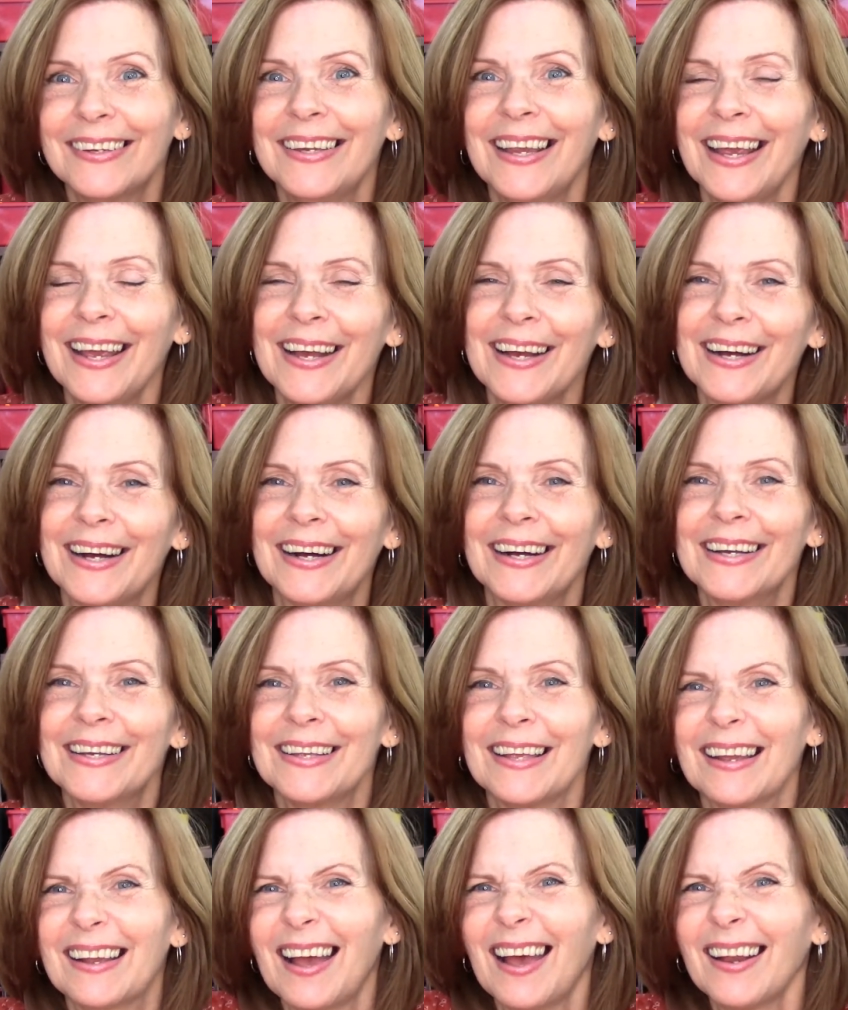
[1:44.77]
Yeah,
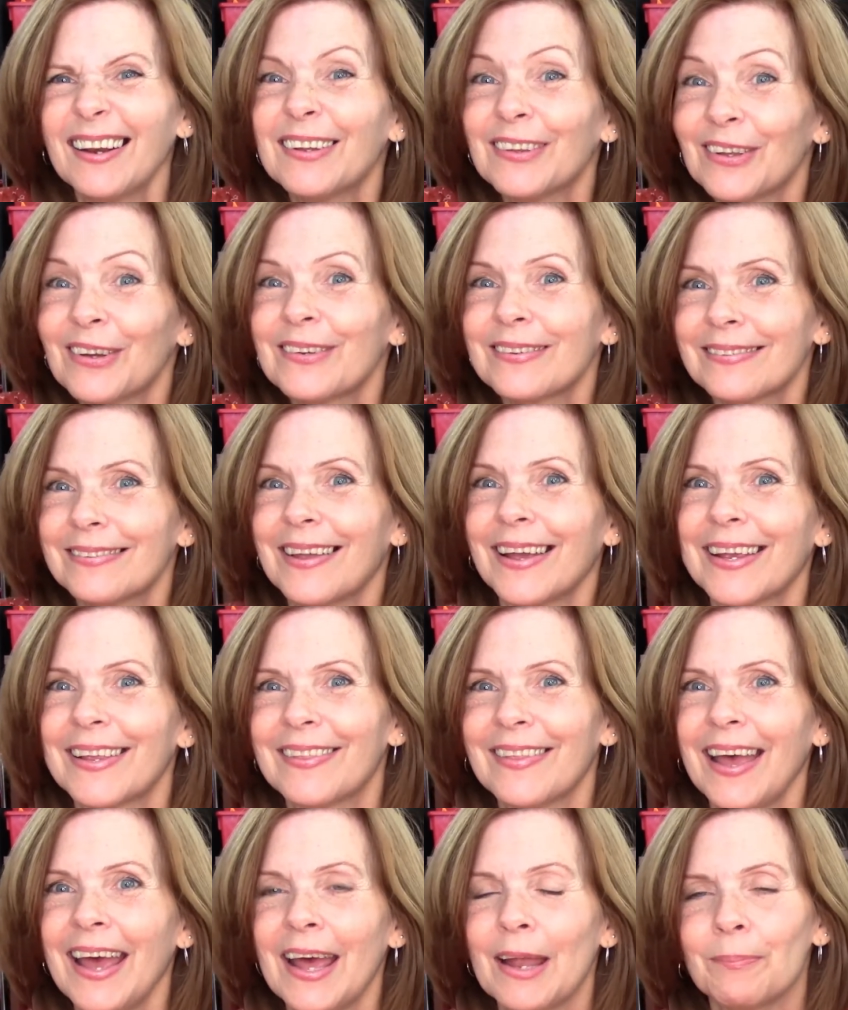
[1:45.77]
it kind of looks
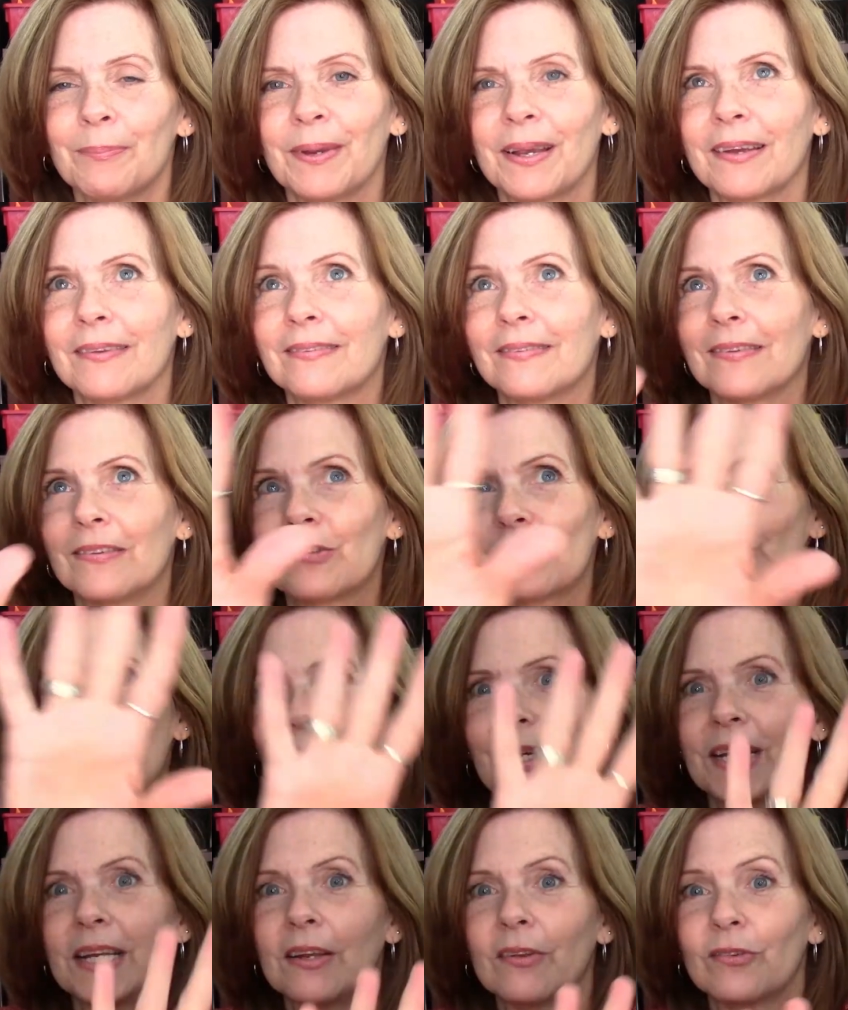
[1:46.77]
like that because the
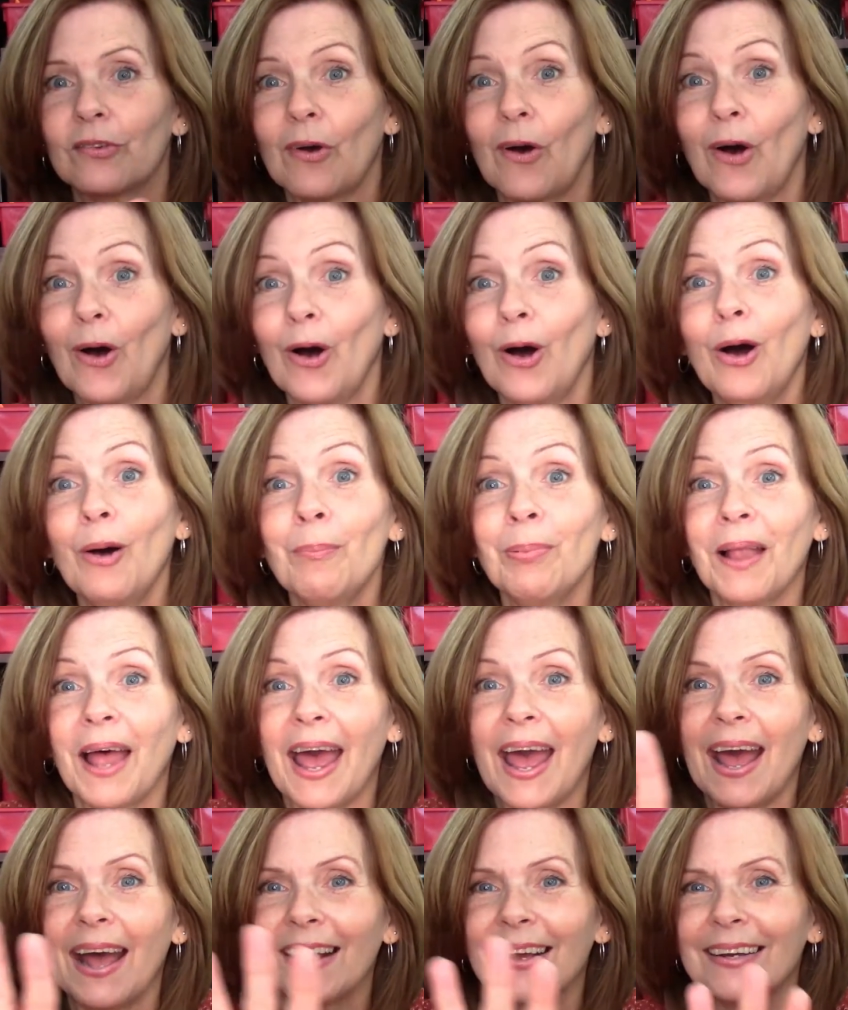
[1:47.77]
screen is all
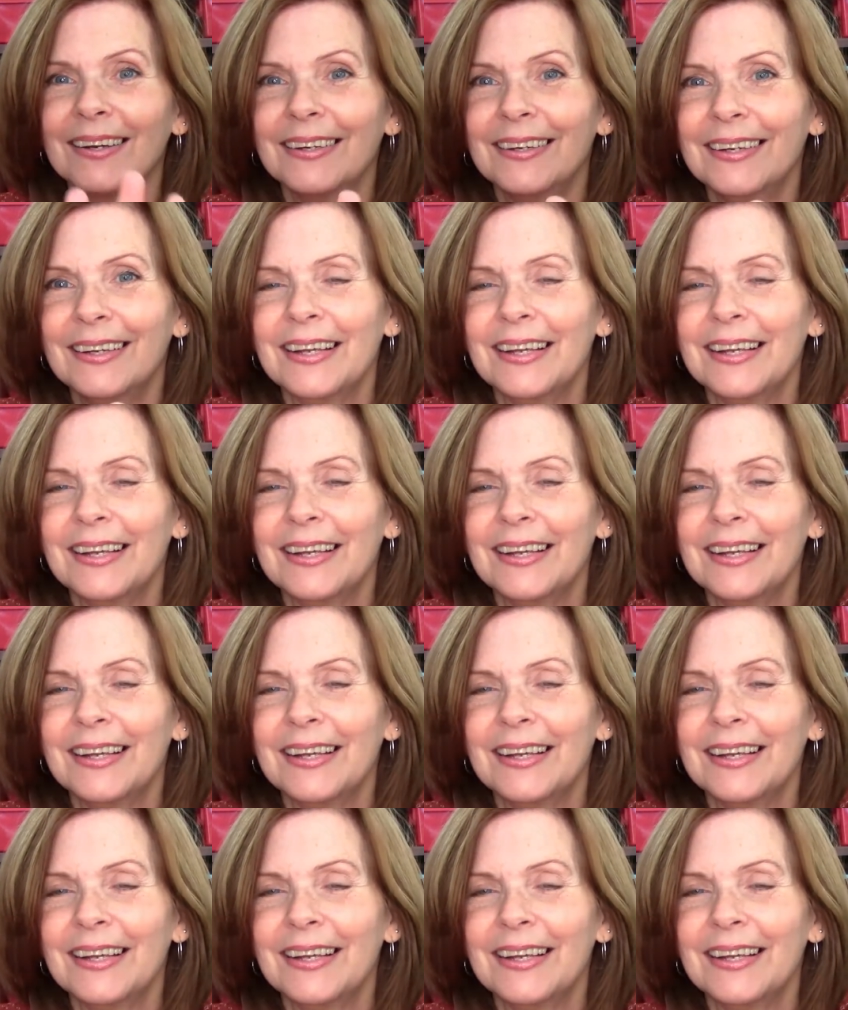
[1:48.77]
black.